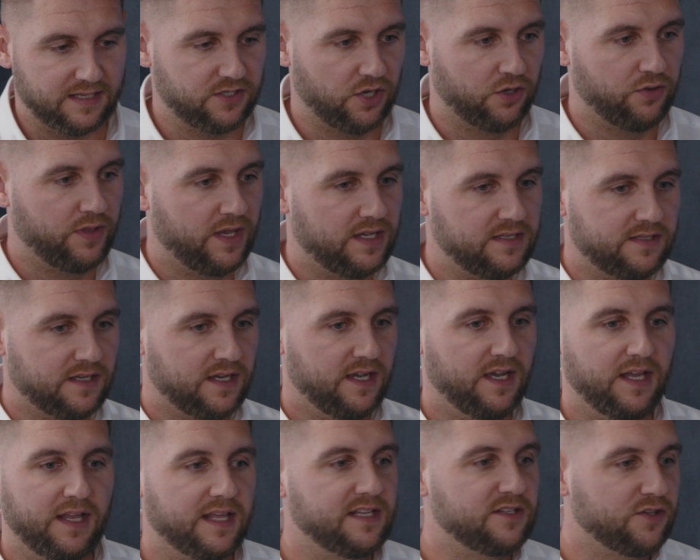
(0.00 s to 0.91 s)
So there's
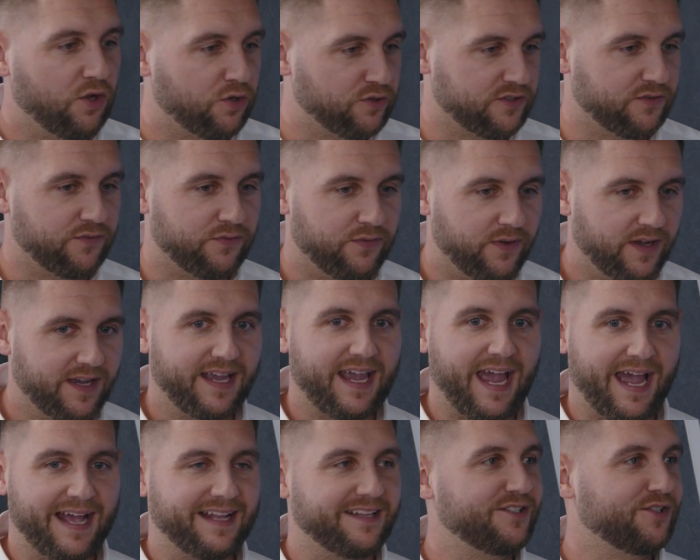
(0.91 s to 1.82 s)
there's lots of
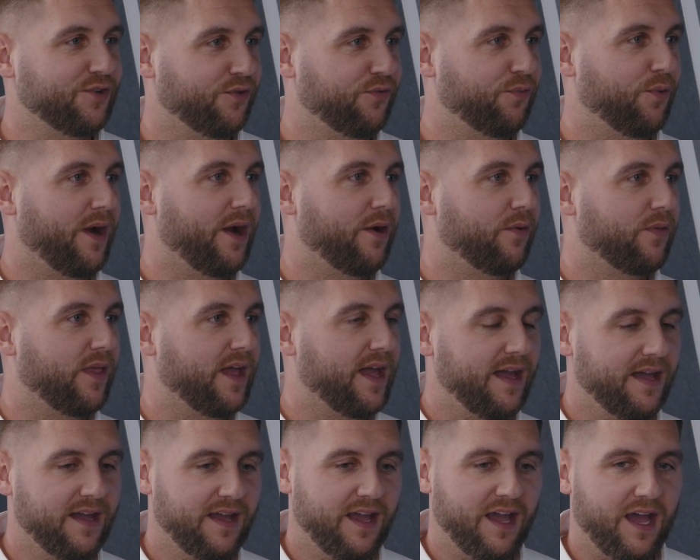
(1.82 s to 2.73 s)
C A D software out there,